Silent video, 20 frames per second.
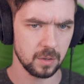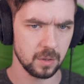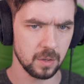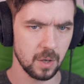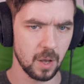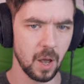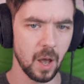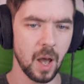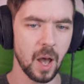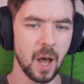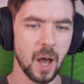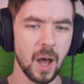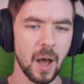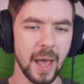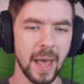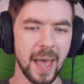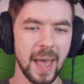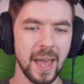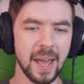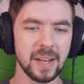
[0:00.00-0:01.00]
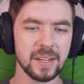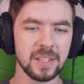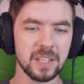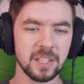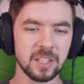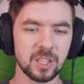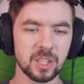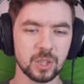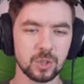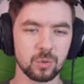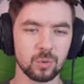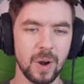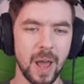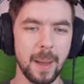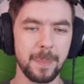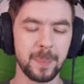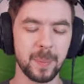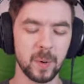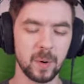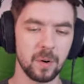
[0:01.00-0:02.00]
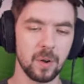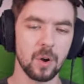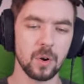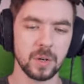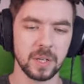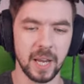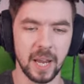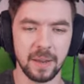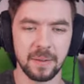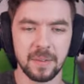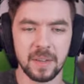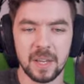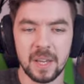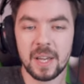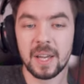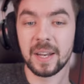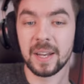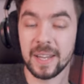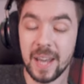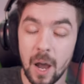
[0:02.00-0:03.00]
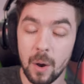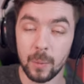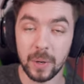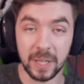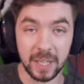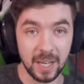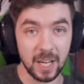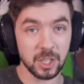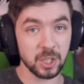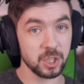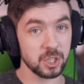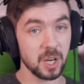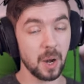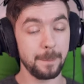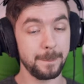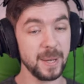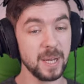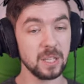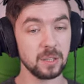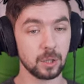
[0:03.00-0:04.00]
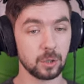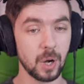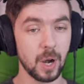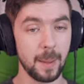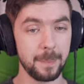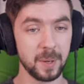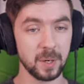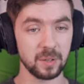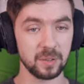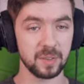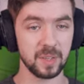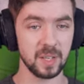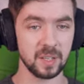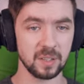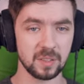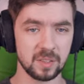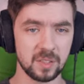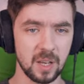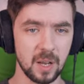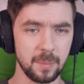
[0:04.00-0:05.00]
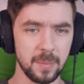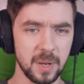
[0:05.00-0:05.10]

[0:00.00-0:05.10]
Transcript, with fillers: Ah, handy scrapper. Okay. Now we can actually start beating the crap out of things and